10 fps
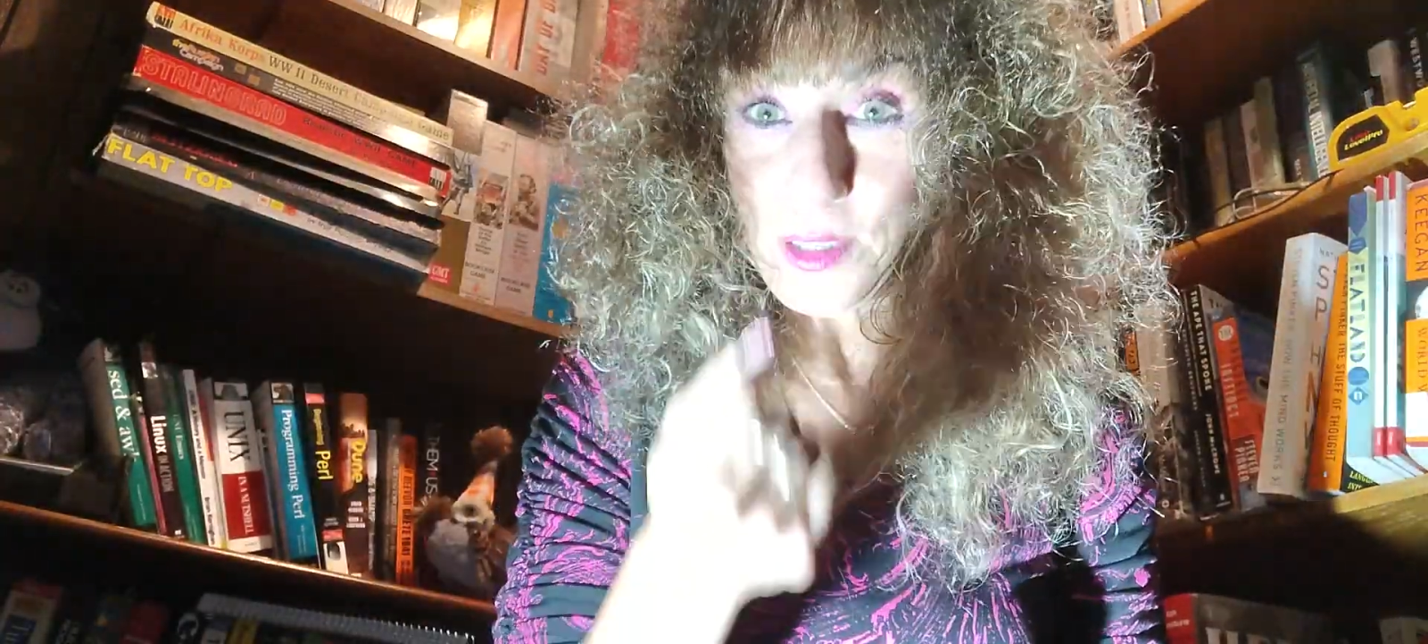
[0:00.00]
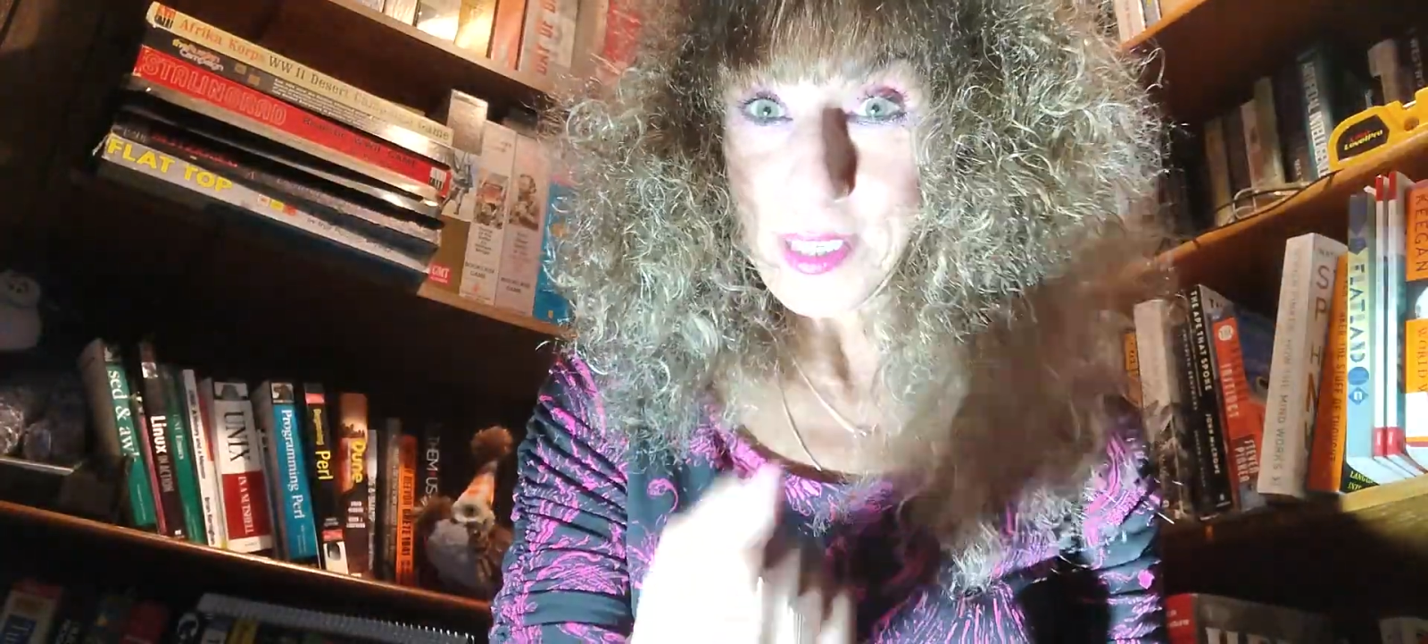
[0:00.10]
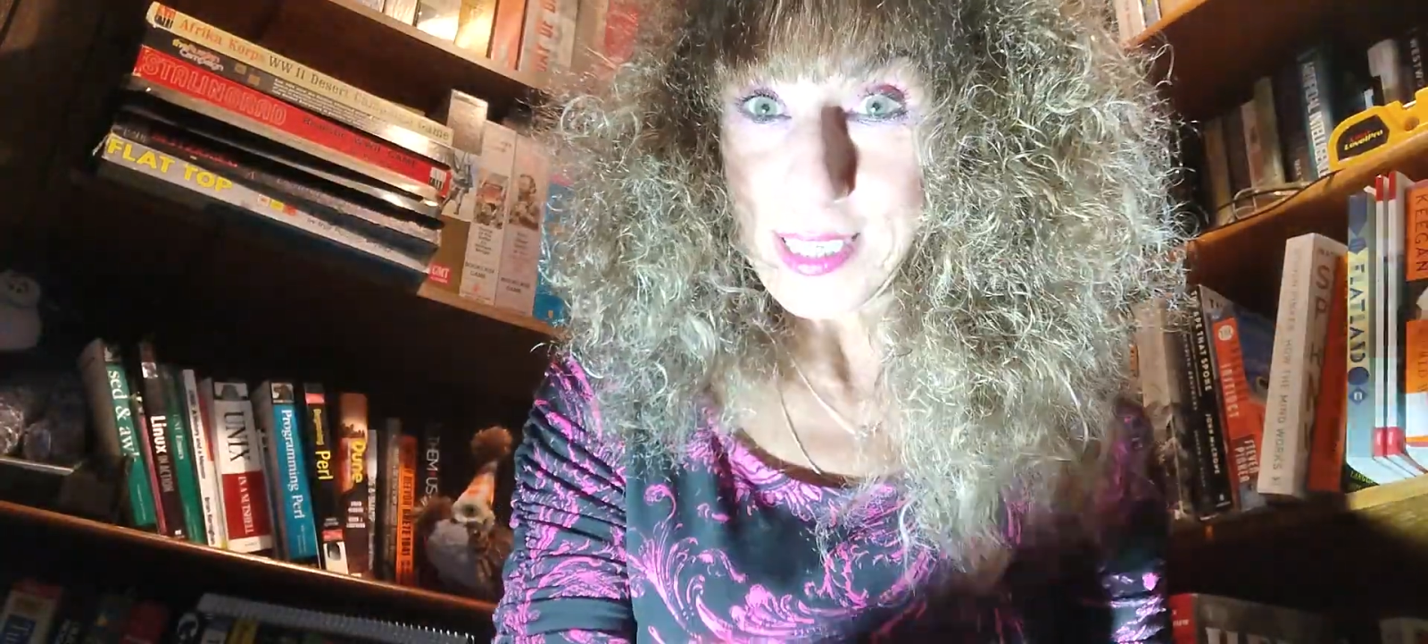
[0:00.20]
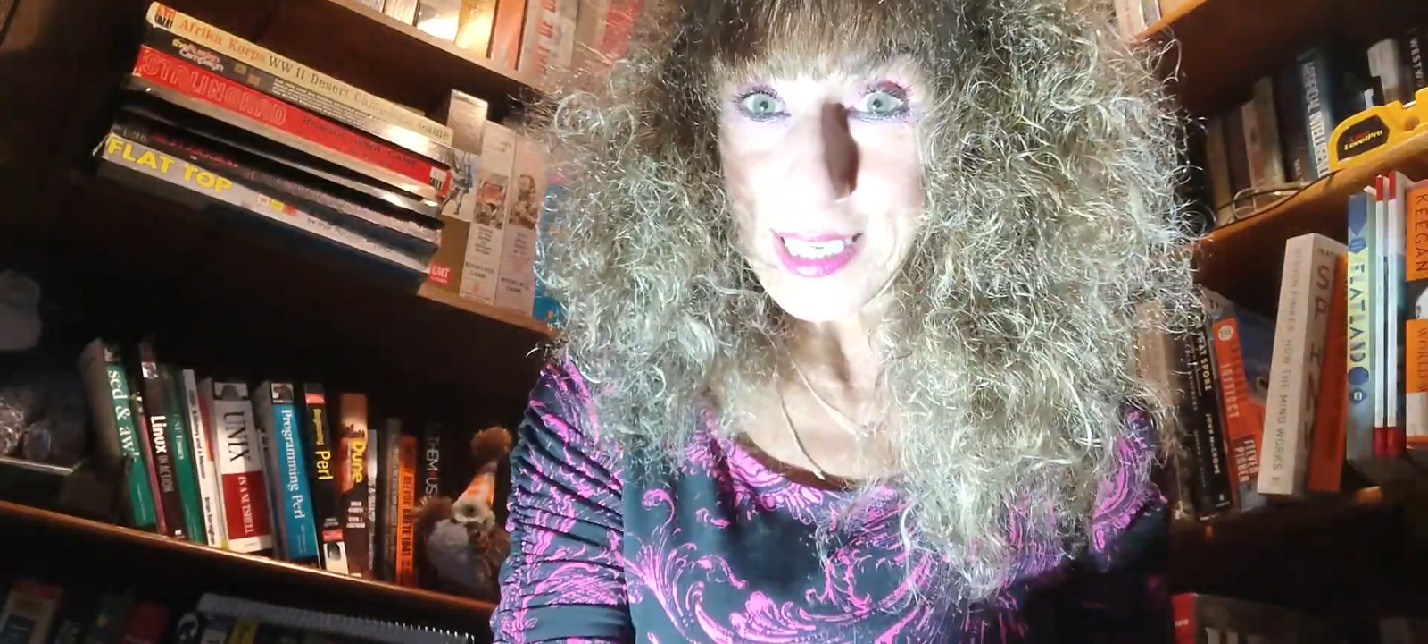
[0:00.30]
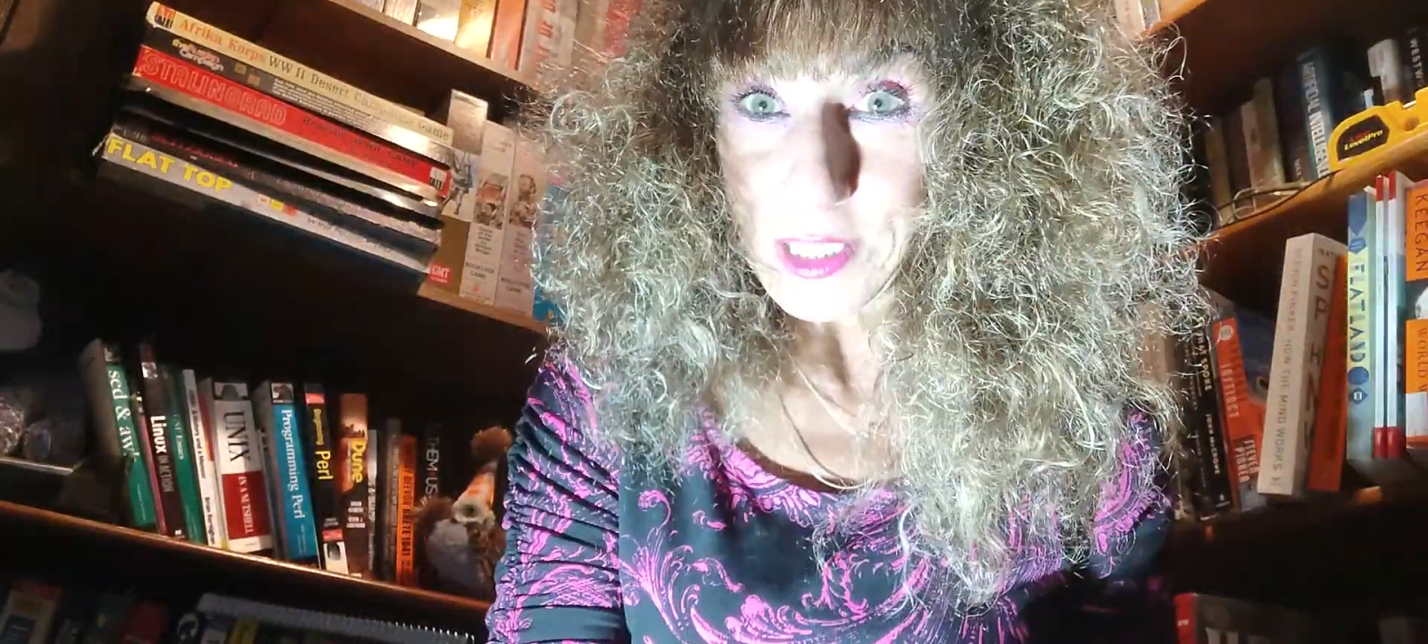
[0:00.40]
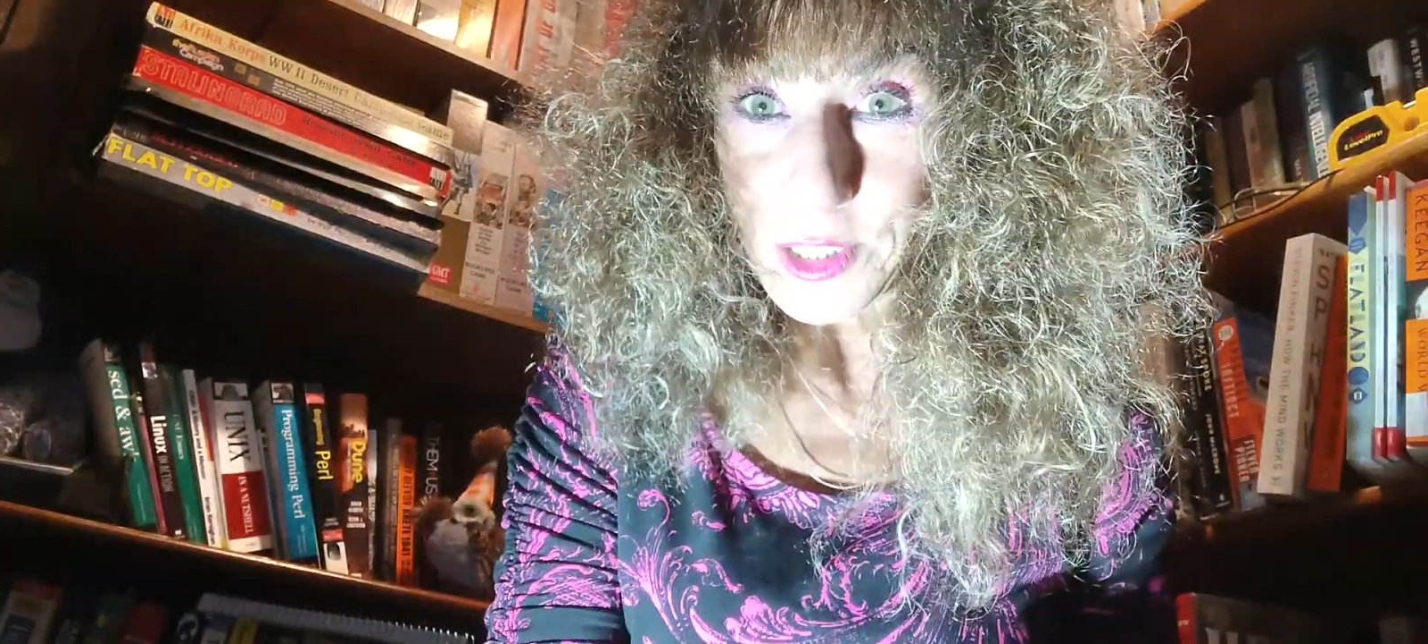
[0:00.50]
You can get